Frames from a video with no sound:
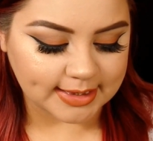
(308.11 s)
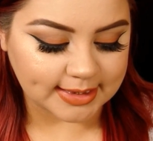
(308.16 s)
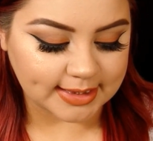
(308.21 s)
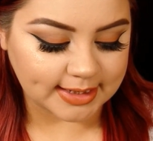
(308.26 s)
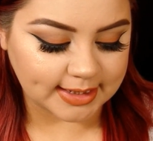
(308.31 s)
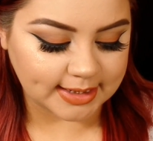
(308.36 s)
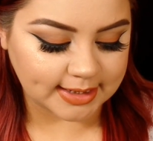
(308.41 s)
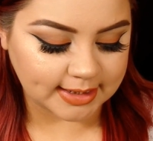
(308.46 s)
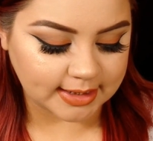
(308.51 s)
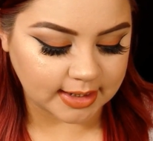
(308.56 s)

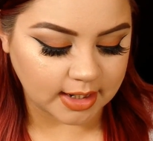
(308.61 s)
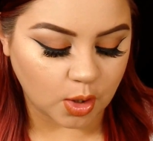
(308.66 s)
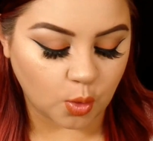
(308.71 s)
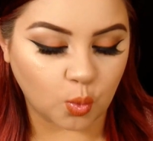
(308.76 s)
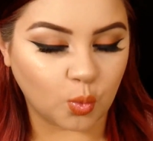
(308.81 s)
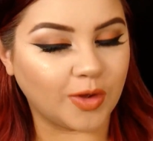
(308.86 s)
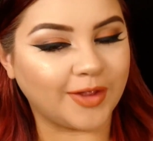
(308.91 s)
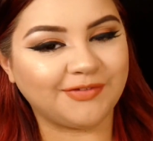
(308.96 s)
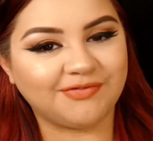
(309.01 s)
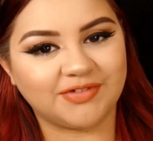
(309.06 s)
The
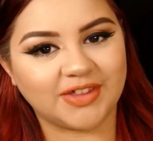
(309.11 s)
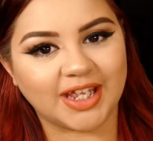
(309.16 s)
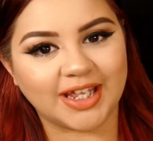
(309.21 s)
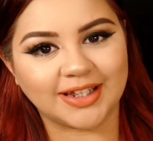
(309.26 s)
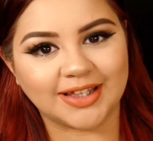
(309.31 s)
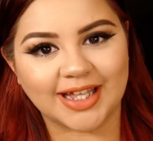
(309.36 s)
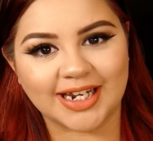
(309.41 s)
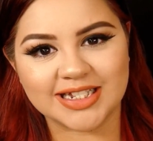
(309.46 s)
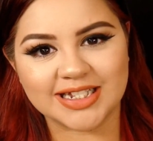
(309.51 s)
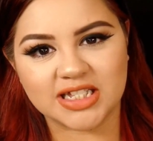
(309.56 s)
one
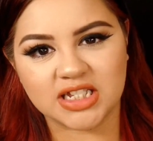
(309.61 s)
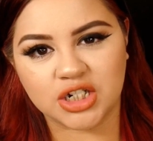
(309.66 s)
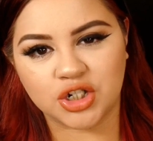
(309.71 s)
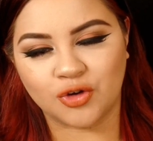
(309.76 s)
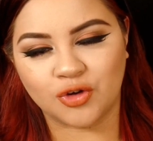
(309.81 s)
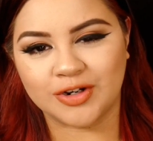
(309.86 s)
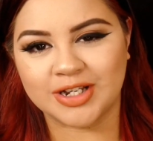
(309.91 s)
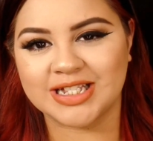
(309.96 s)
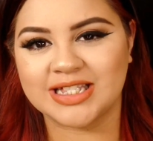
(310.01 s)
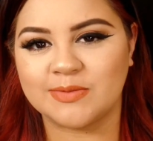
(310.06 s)
thing that I did
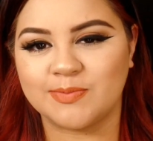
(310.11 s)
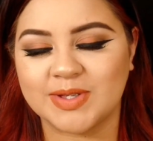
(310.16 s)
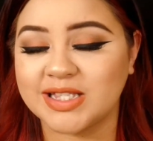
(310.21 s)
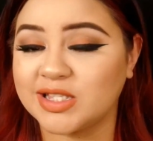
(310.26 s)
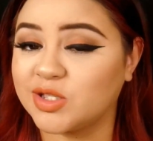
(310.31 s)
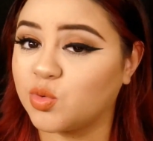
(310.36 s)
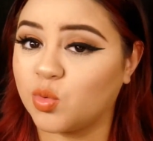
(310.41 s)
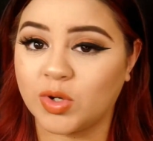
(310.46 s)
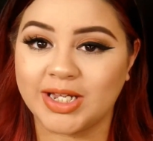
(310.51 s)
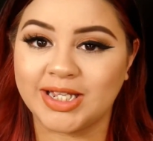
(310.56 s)
notice
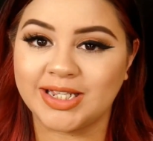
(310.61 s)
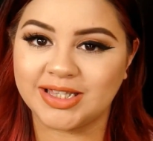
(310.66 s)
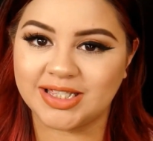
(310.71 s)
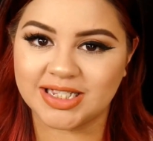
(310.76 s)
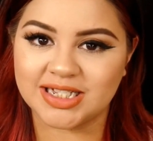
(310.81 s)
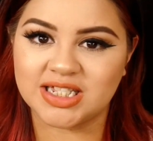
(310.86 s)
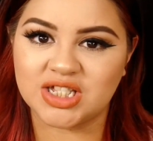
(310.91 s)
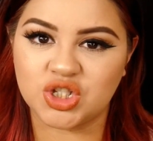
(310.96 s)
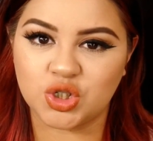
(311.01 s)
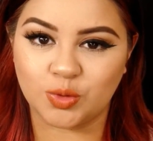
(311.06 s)
between
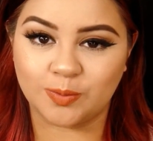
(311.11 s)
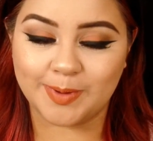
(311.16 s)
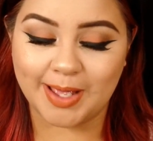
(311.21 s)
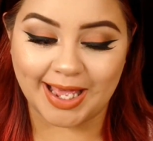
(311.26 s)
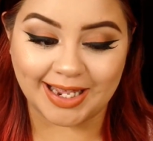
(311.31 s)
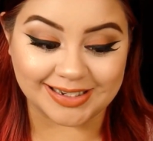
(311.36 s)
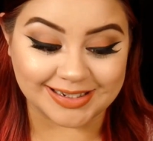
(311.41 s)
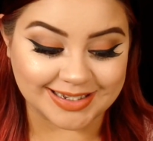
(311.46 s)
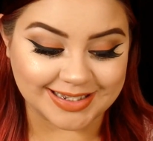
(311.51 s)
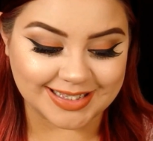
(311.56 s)
these two
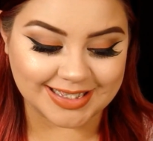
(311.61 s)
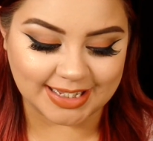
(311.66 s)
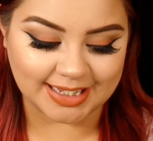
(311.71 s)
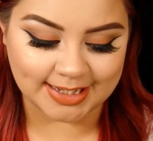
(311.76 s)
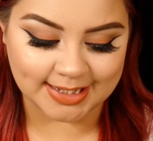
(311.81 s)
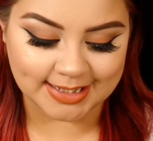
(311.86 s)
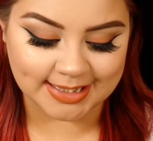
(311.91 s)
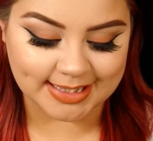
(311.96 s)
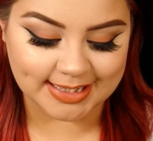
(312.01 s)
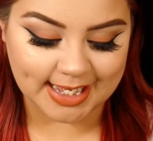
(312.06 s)
palettes
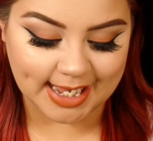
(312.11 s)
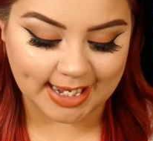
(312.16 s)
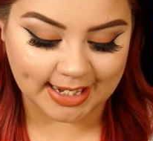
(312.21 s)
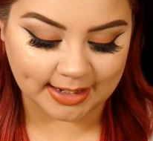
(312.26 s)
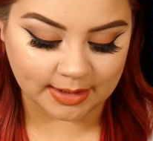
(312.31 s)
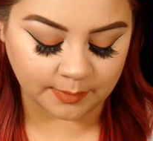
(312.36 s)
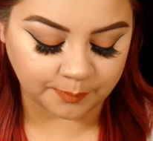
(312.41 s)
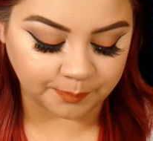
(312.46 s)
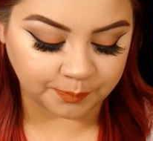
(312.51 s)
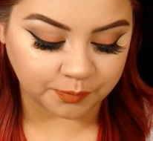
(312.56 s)
is
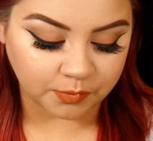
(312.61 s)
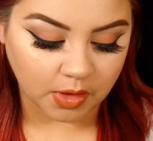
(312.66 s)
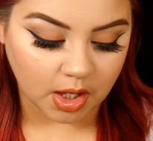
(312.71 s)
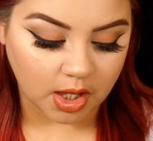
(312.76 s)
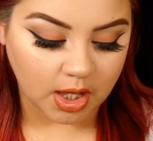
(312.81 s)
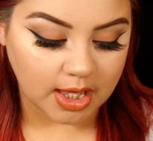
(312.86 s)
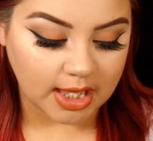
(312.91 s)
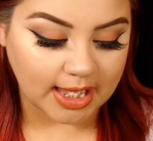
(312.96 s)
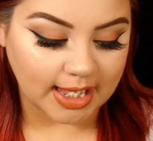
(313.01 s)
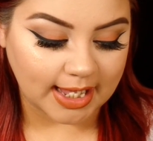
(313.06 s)
that
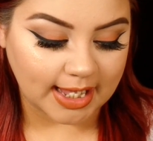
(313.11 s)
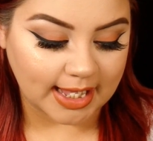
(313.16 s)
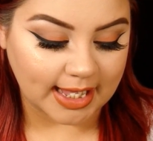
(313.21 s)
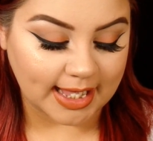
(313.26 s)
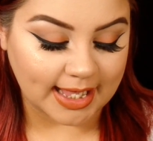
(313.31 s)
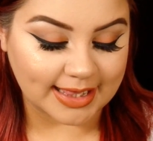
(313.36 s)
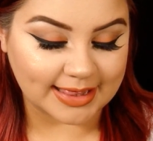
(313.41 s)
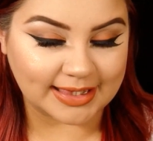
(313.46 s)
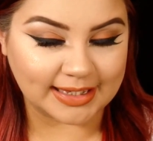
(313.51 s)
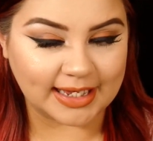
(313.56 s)

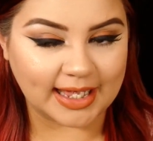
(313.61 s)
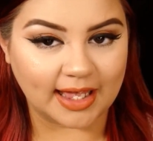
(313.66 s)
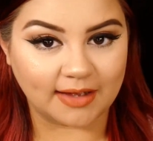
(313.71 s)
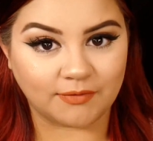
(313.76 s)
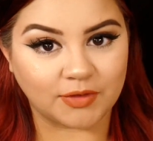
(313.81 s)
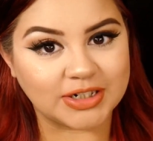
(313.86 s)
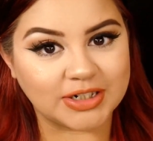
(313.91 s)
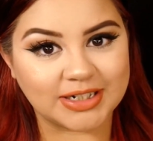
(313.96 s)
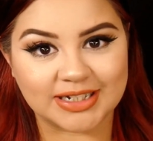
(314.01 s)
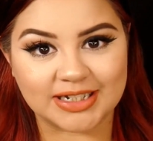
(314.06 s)
the
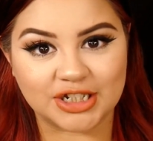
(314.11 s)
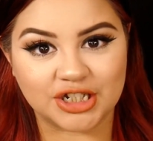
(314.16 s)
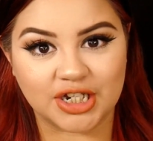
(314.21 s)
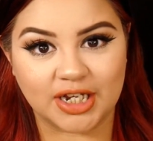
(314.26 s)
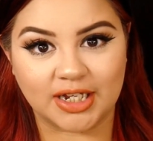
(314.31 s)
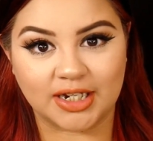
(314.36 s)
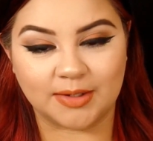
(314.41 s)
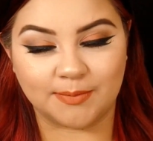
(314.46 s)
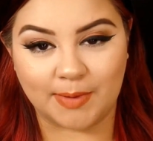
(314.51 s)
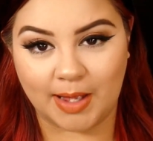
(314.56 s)
Kat Von D
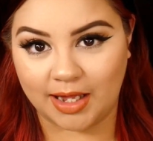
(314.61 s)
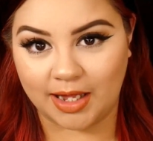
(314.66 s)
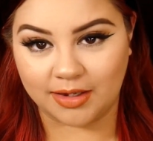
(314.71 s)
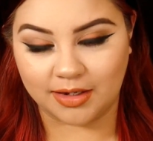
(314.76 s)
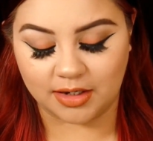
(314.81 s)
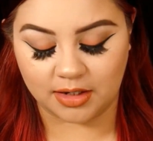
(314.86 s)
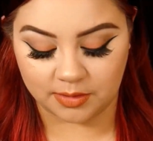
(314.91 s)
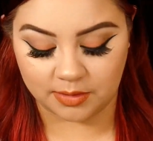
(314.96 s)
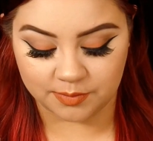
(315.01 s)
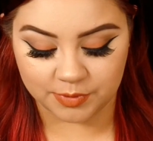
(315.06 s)
shade and,
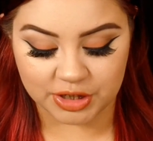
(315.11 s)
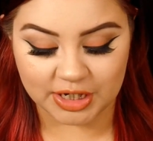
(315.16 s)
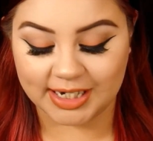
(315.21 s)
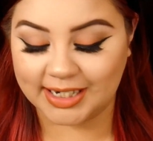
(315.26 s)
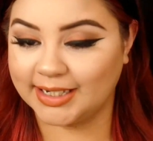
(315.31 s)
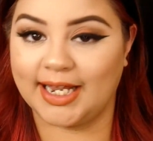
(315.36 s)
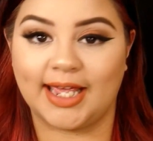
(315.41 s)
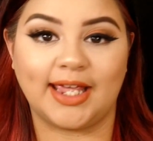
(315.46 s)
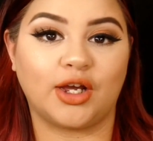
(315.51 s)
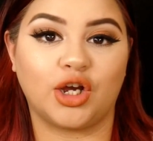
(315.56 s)
um, shade
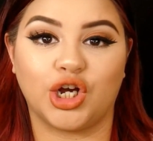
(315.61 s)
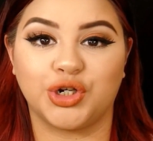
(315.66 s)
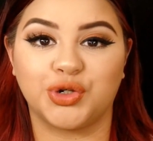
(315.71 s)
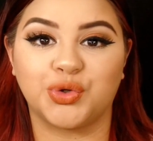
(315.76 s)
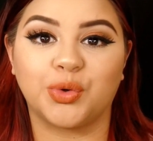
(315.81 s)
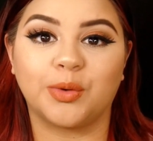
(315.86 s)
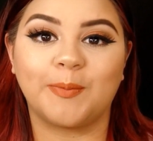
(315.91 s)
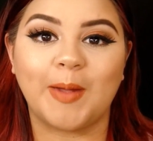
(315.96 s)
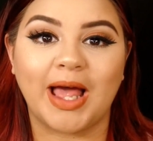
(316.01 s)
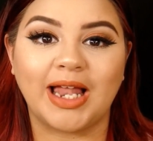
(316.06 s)
and light
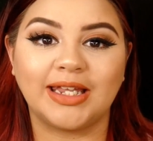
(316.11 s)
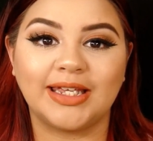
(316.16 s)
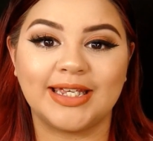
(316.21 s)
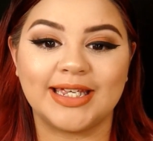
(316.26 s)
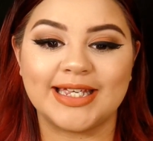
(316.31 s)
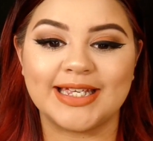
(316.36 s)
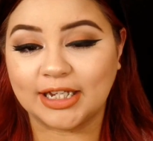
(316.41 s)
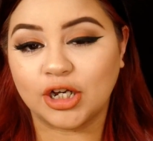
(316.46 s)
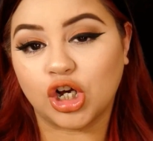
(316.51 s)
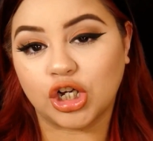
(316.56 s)
contour
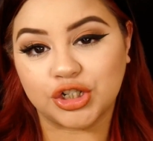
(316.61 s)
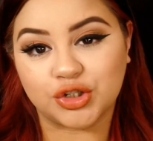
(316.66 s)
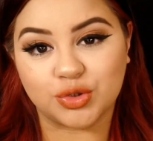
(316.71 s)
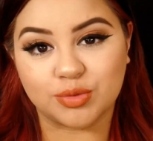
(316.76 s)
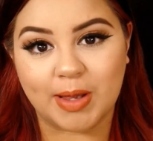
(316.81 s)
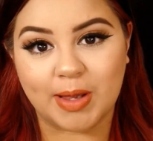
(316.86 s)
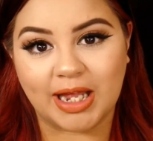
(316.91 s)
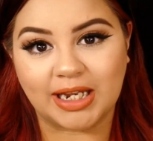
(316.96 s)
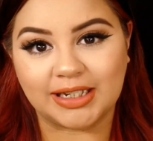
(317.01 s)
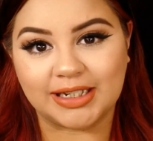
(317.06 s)
palette,
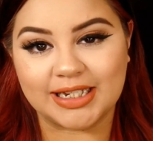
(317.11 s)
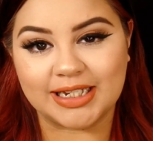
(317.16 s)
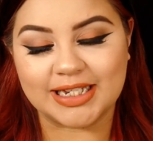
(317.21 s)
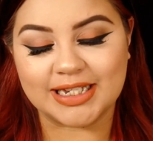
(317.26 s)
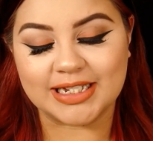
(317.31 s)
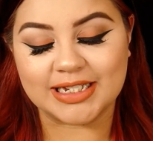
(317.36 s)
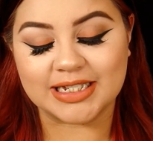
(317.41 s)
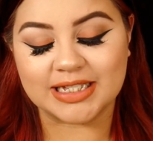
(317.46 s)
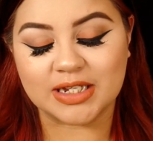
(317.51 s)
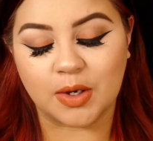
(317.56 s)
contour palette
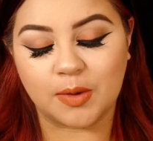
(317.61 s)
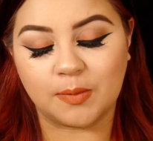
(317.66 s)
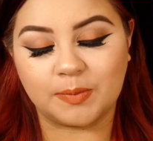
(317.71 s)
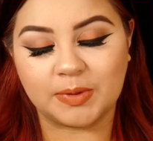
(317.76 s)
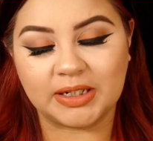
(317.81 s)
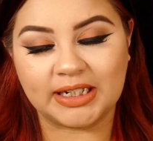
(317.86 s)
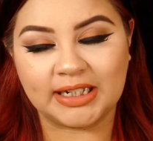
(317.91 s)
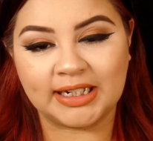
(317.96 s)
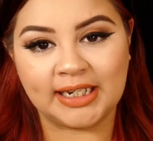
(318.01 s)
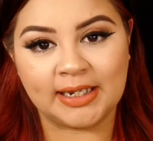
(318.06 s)
is
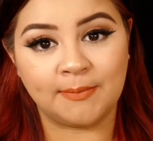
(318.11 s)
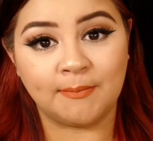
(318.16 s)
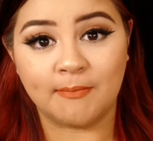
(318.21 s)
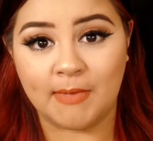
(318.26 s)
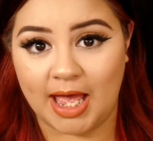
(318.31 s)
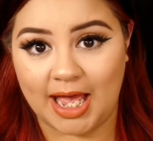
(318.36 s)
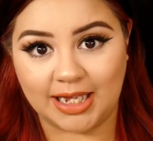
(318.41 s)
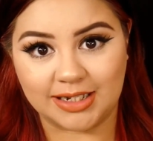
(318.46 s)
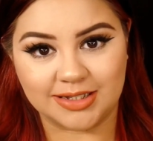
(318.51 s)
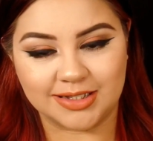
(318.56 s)
completely
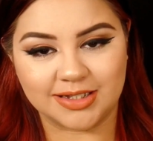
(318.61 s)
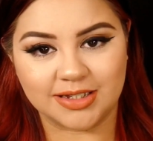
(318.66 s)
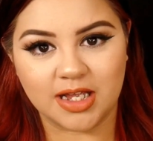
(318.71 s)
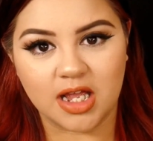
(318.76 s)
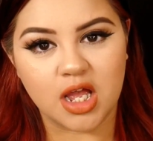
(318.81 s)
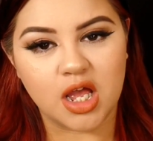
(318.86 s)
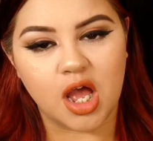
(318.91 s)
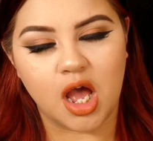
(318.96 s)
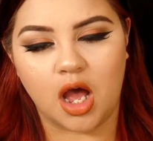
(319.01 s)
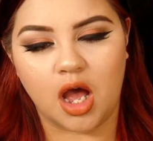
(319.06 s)
matte.
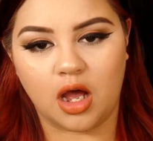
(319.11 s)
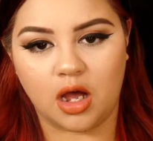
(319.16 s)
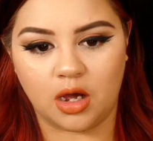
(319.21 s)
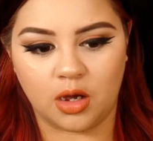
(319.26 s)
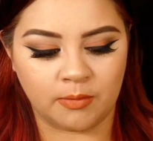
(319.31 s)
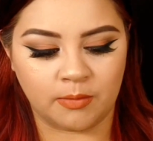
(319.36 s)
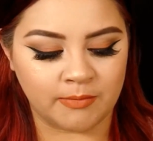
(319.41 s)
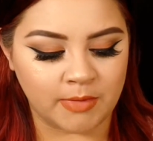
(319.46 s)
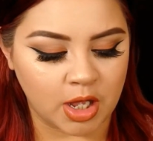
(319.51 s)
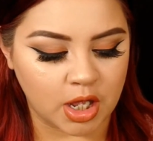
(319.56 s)

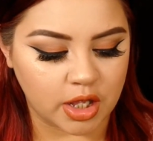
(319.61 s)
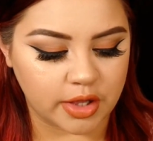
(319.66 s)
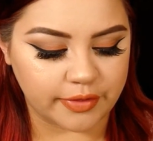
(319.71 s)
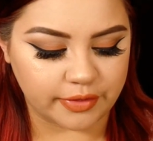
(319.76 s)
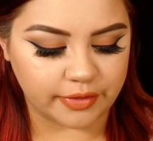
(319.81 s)
Um,